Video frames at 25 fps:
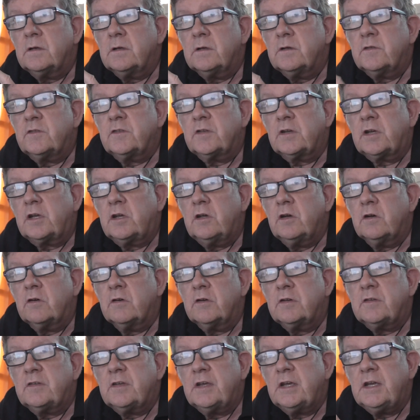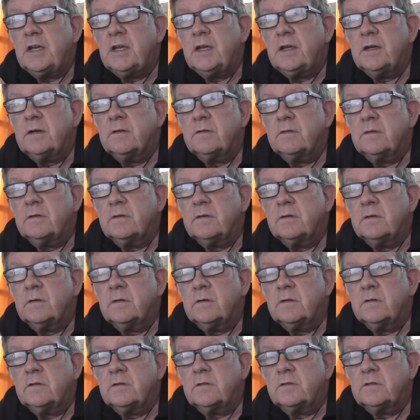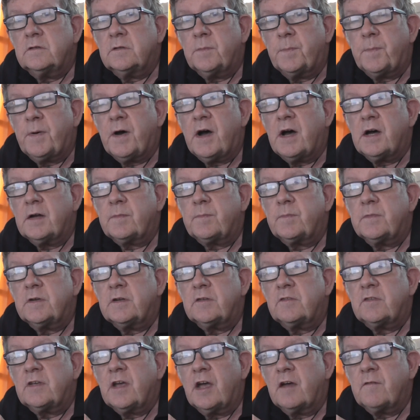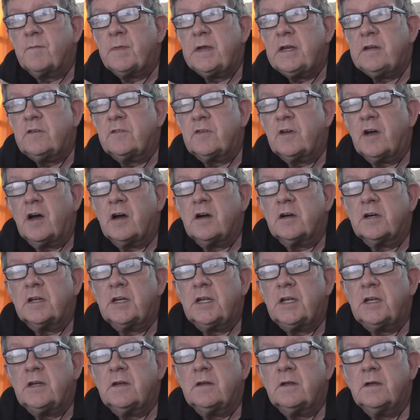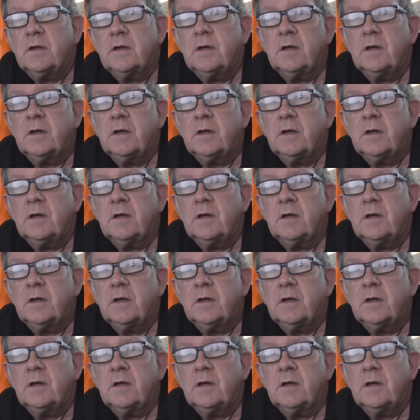security departments have been targeting